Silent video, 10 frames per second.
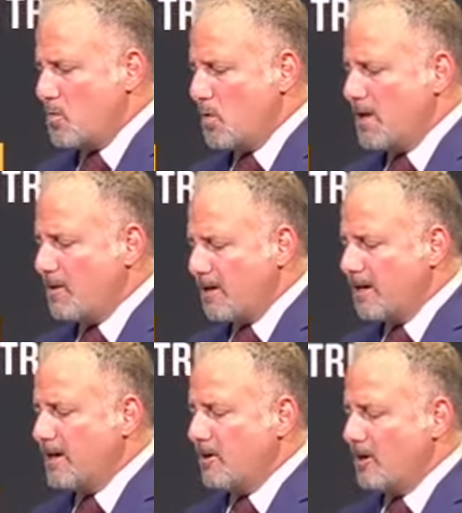we are in
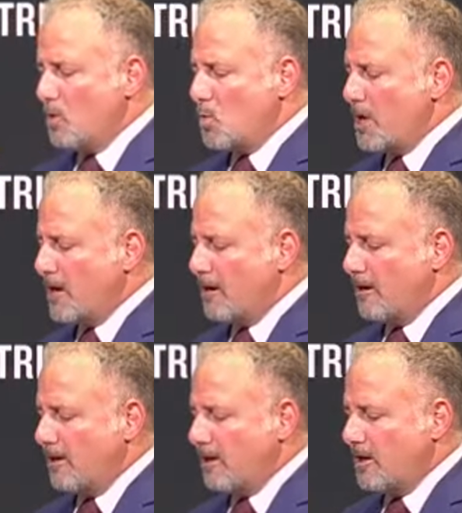an era
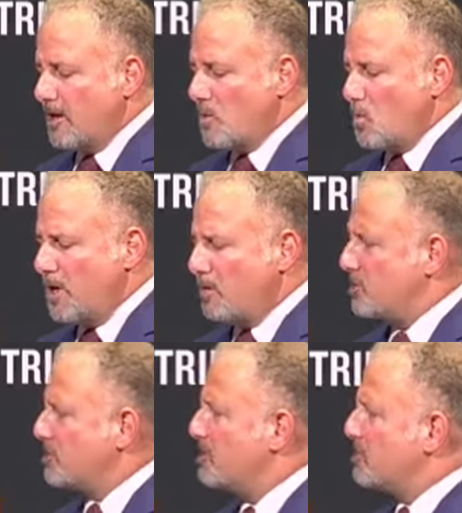where we don't
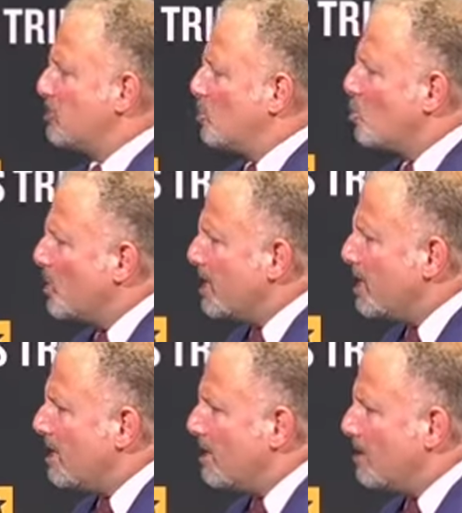just
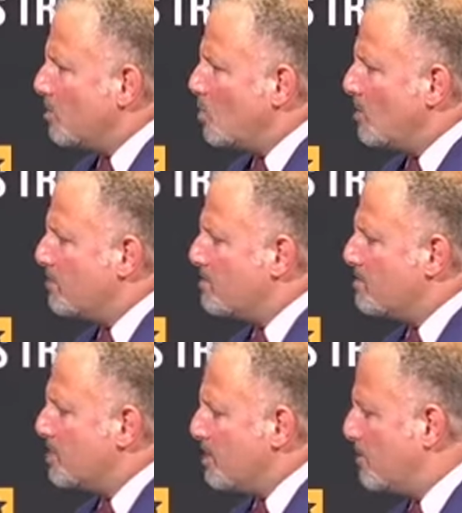disagree with
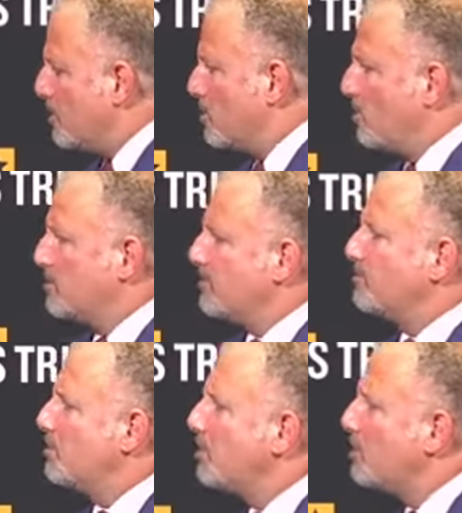people that hold
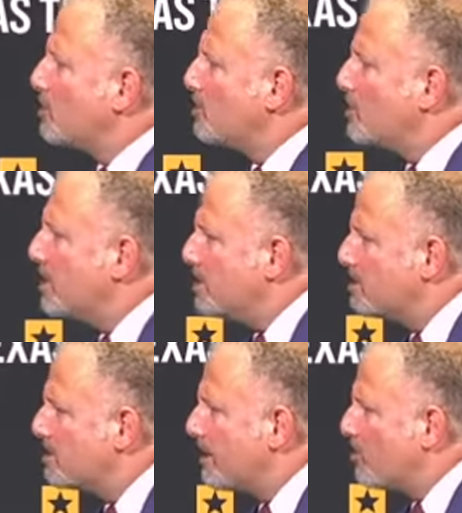different political
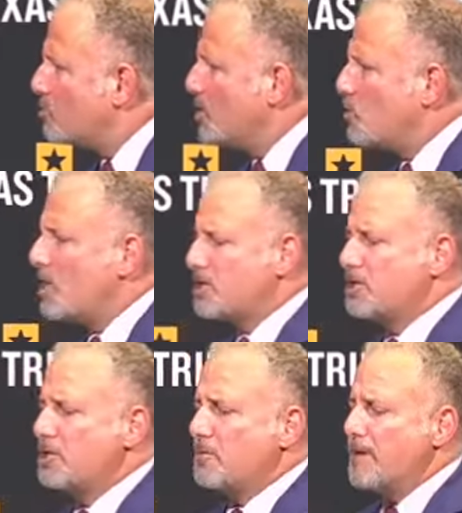opinions than ours. We
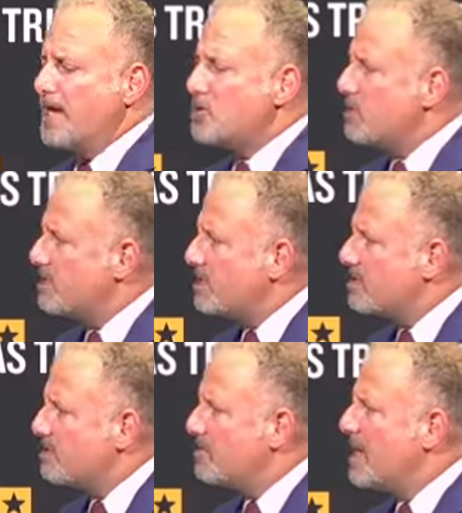question their
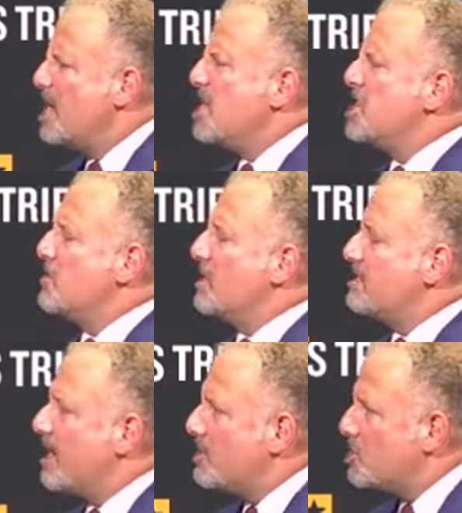patriotism, their
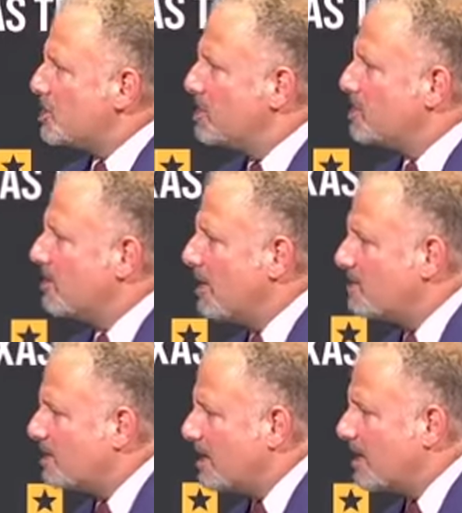intentions, they're
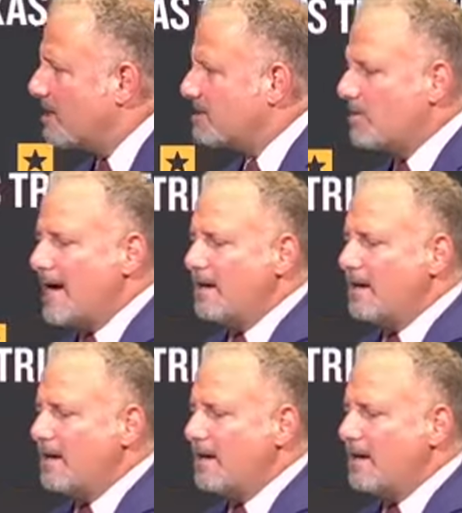out to get us. So